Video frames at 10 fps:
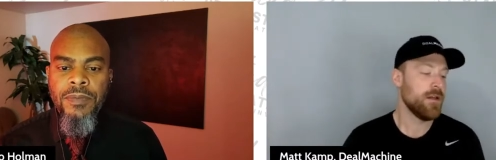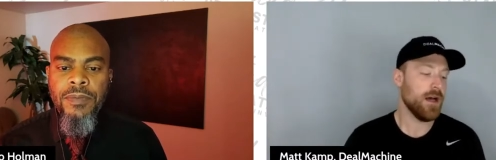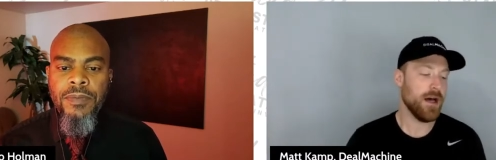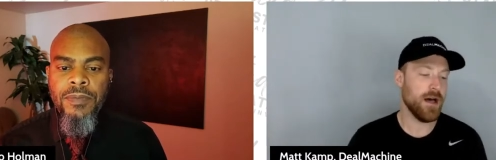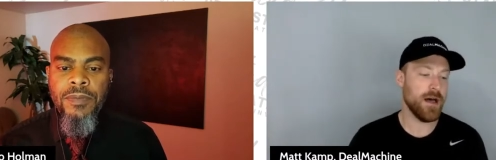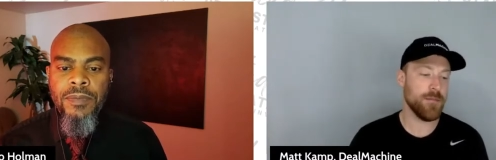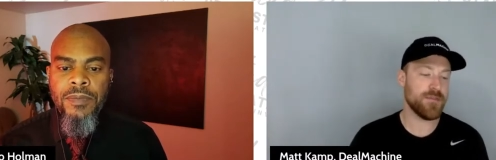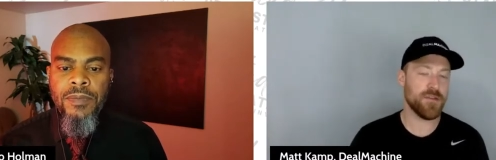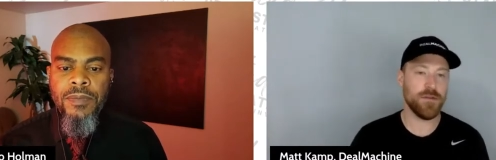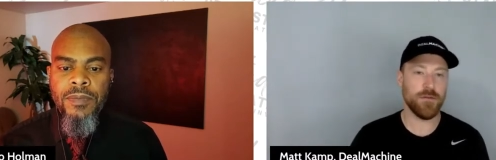Speaker 1: Um,
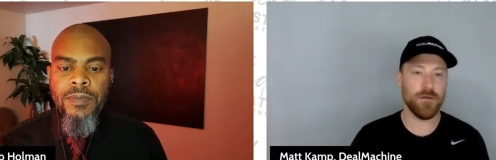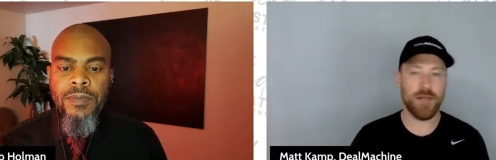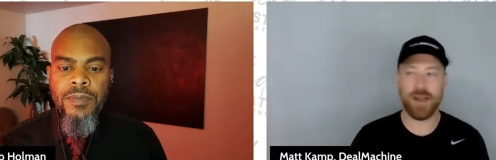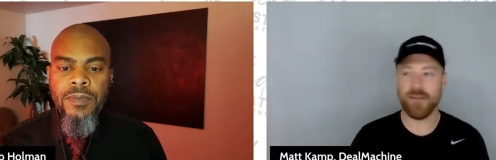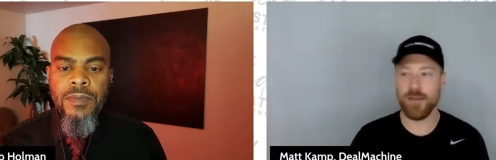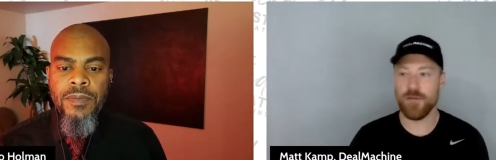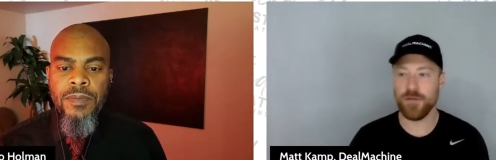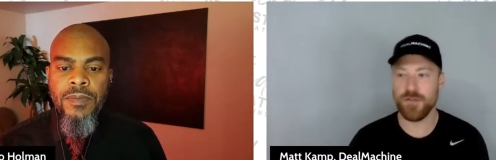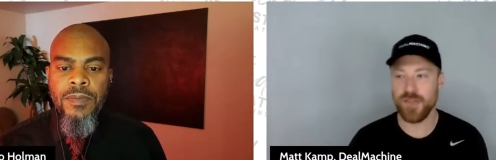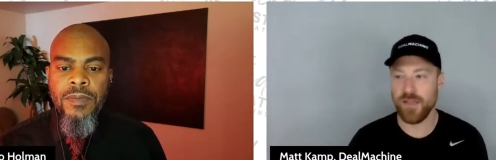so you a lot of times you'll
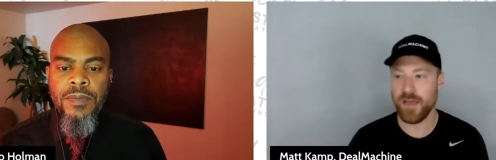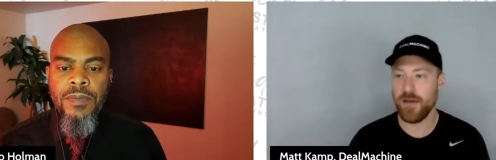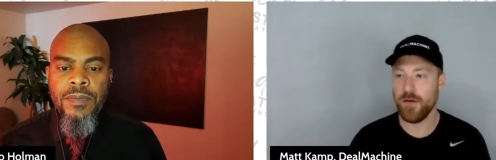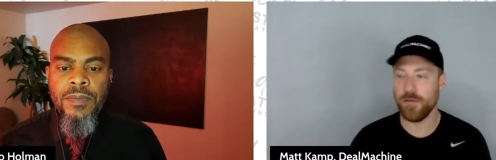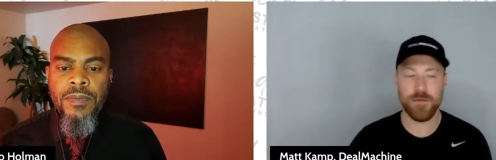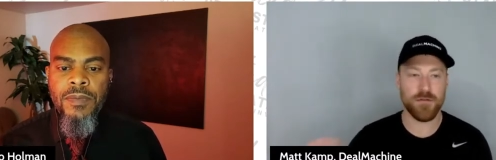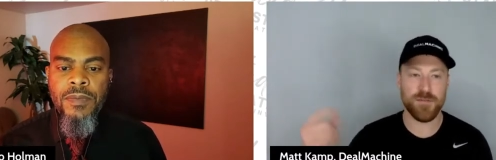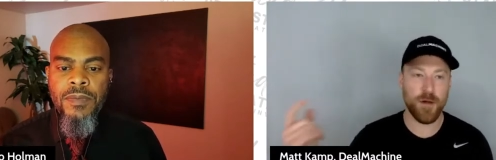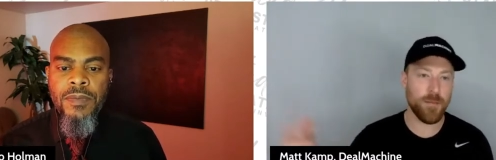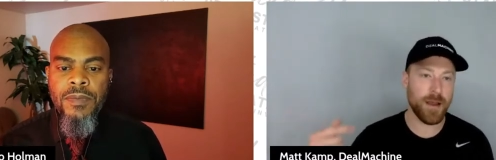see like, oh, you know,
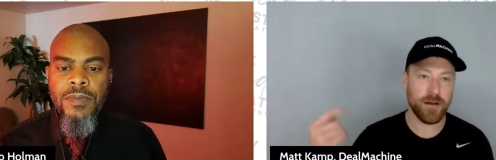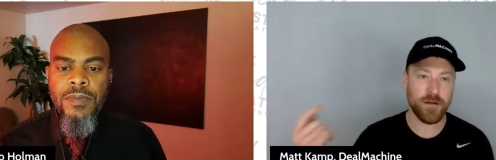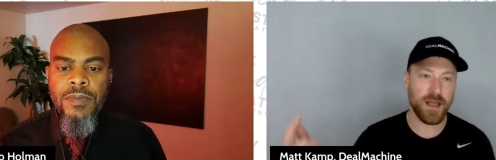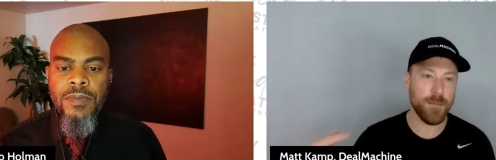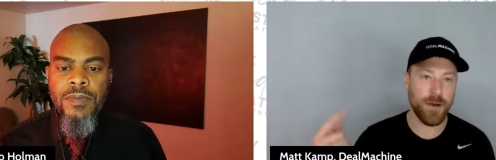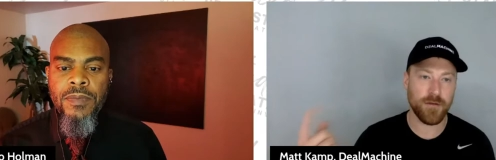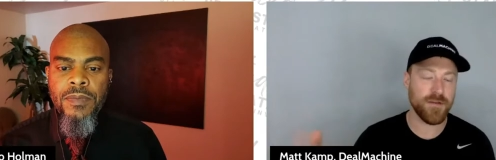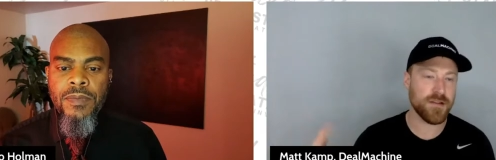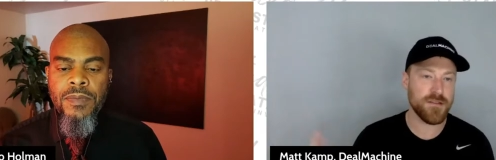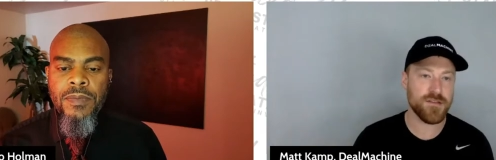small minor kind of bug
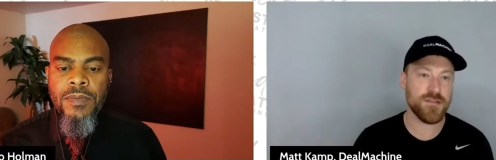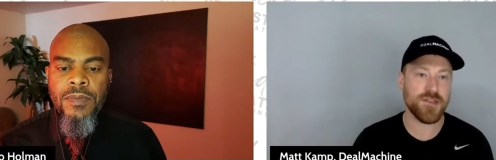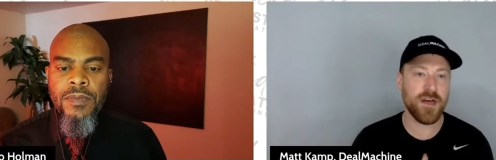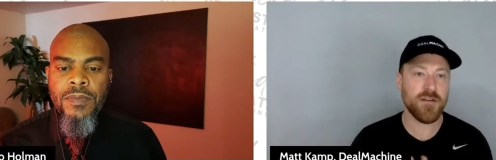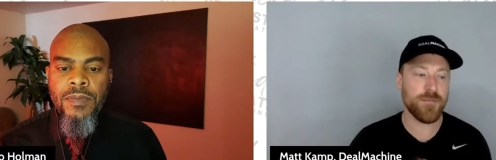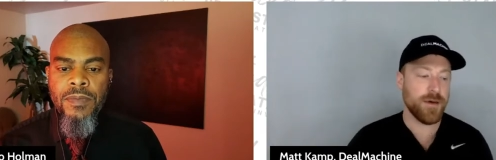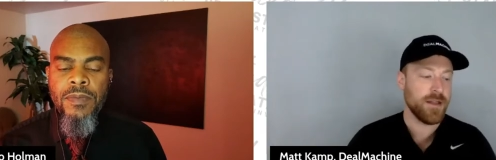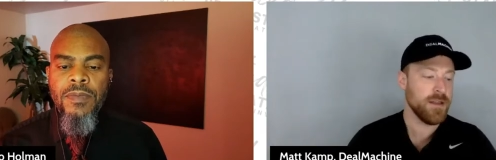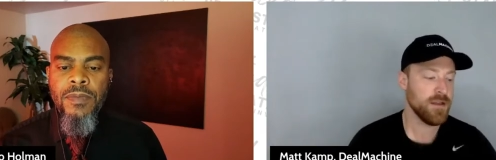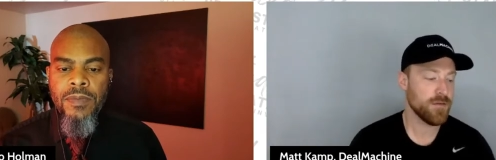fixes and stuff.
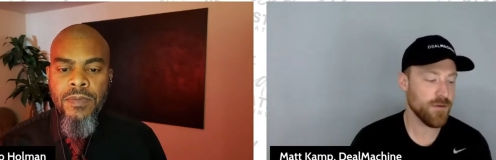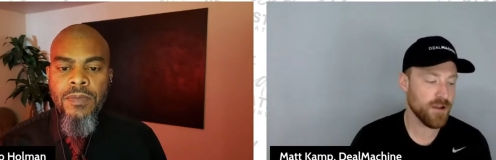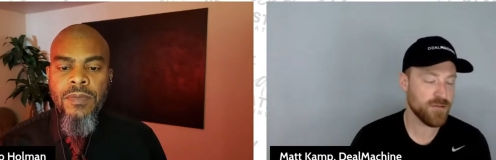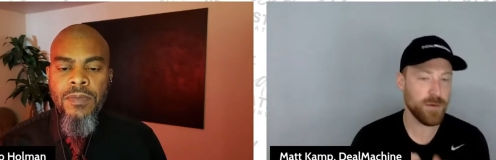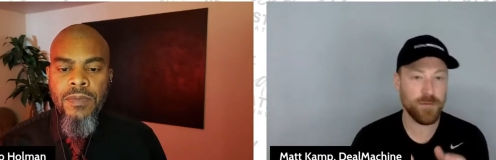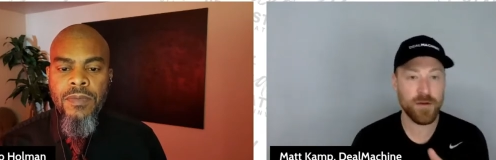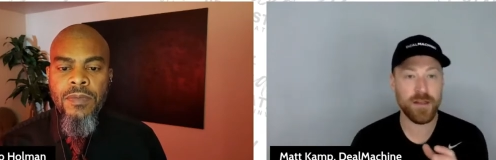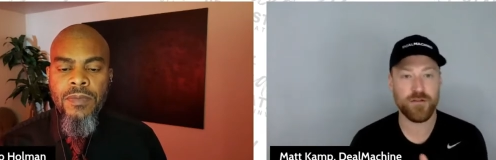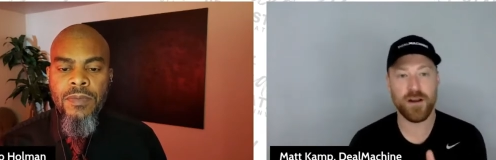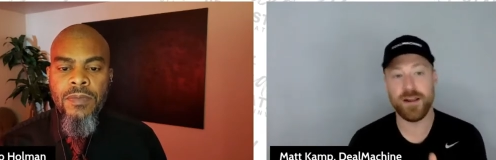But for us, we really
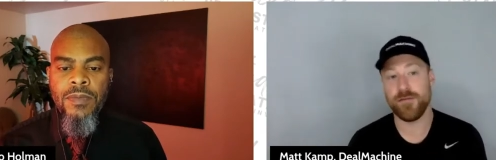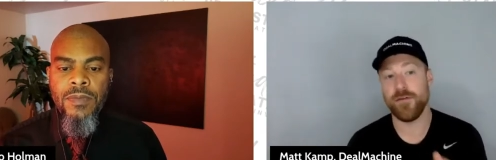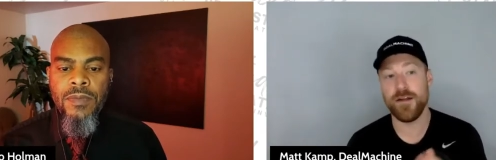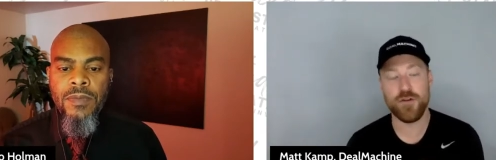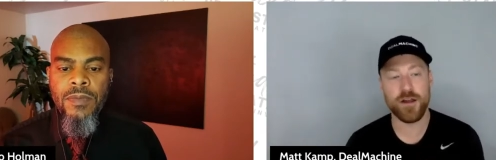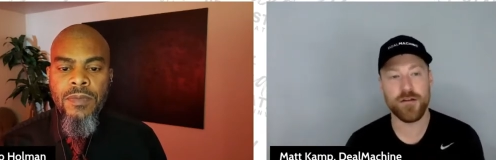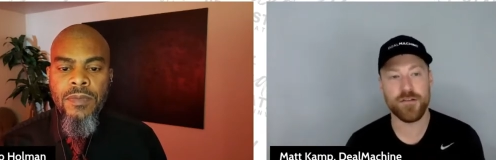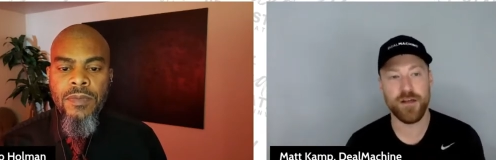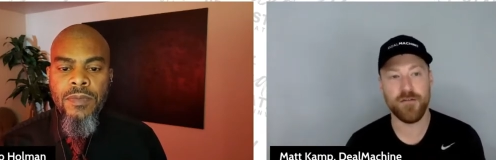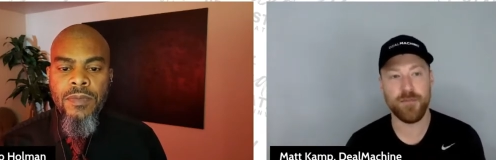try to differentiate
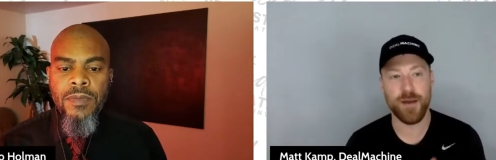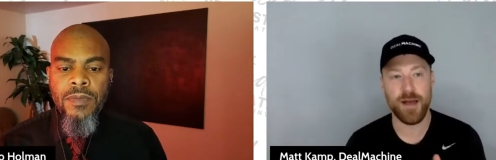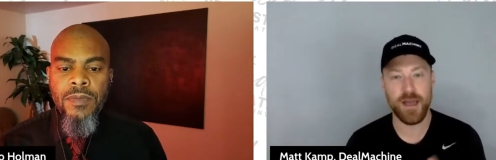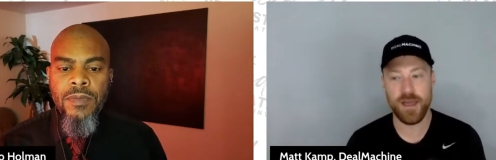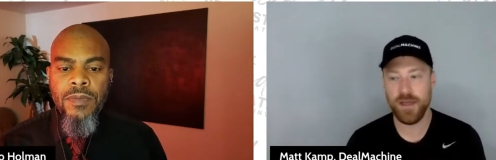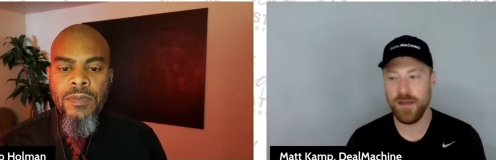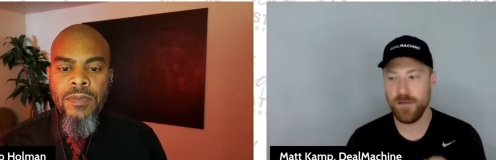ourselves by